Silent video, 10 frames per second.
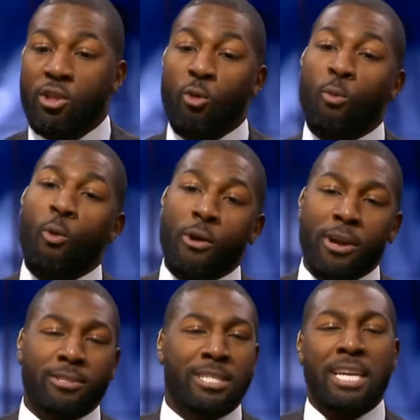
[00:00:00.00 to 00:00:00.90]

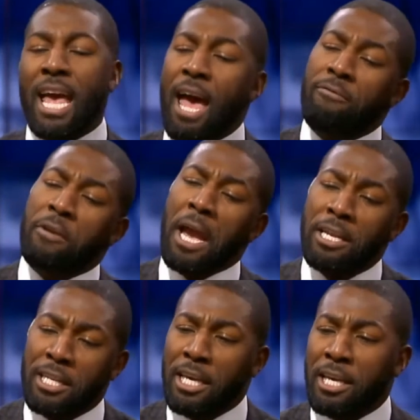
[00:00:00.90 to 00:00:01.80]
Warriors didn't have
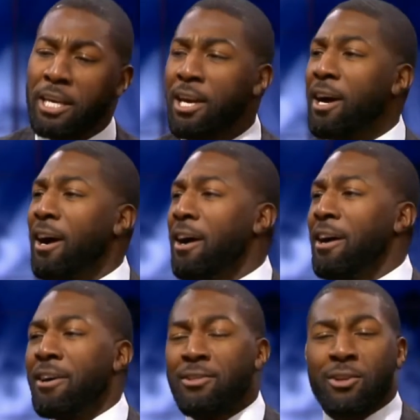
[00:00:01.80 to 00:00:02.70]
KD.
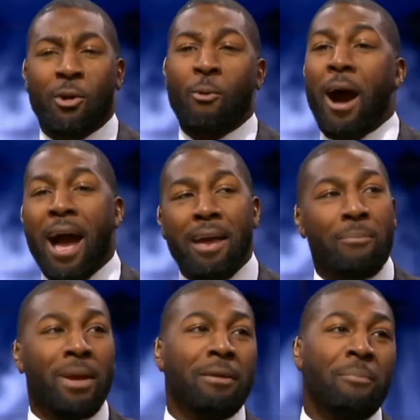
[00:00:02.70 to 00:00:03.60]

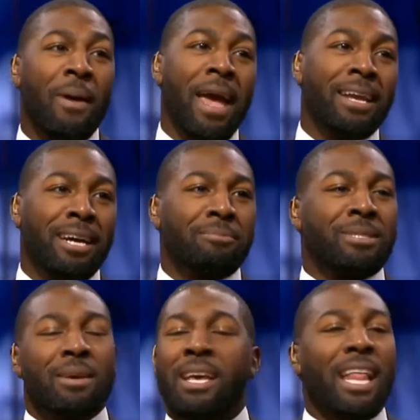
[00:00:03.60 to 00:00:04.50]
Kawhi beat a banged up.
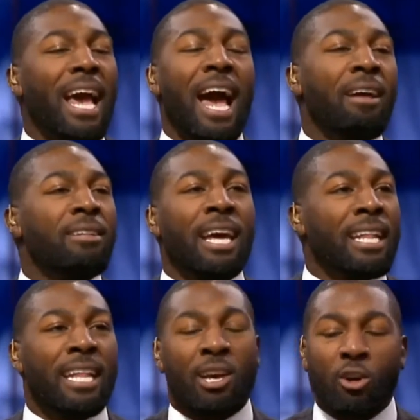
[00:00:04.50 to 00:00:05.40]

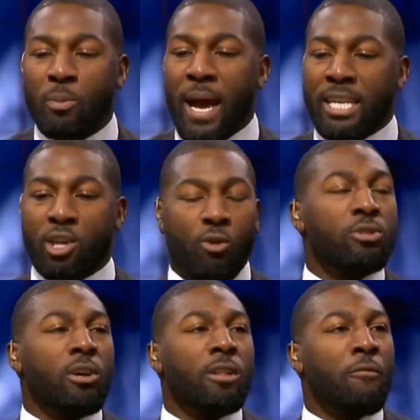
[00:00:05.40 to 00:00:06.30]
It goes back to
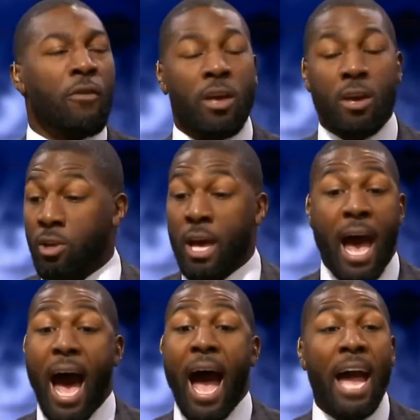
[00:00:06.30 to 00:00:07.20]
who's on the field.
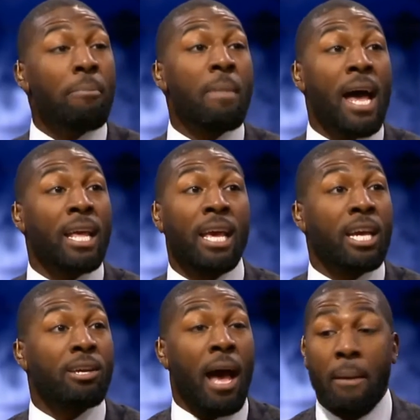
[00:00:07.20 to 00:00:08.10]
I'm
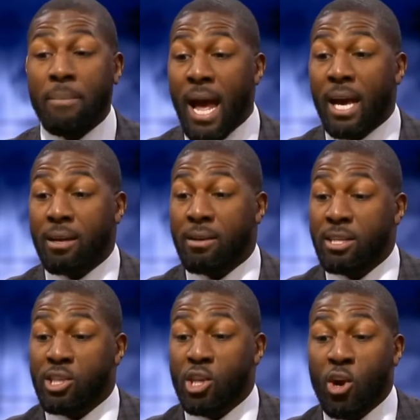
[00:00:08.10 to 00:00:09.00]
not
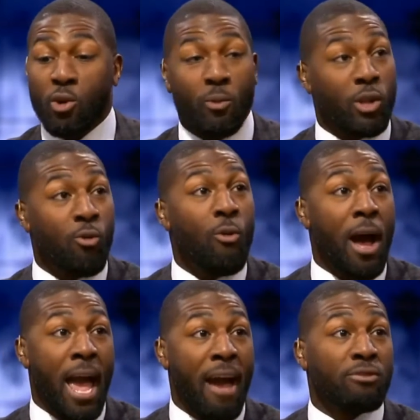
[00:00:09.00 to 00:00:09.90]
concerned with who
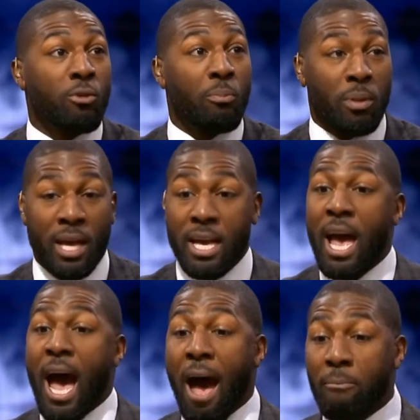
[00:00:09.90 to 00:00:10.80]
I have to play.
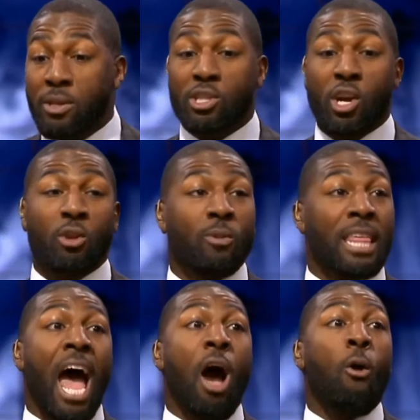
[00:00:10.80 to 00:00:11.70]
I'm concerned with
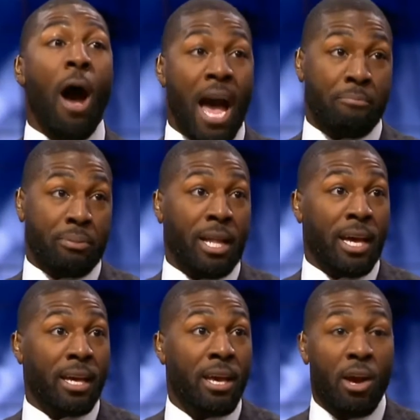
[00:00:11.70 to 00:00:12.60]
how I
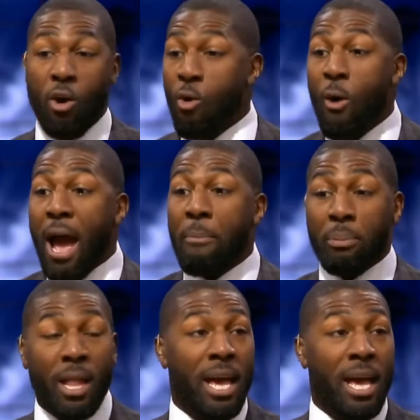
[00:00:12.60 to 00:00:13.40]
play. Who I play.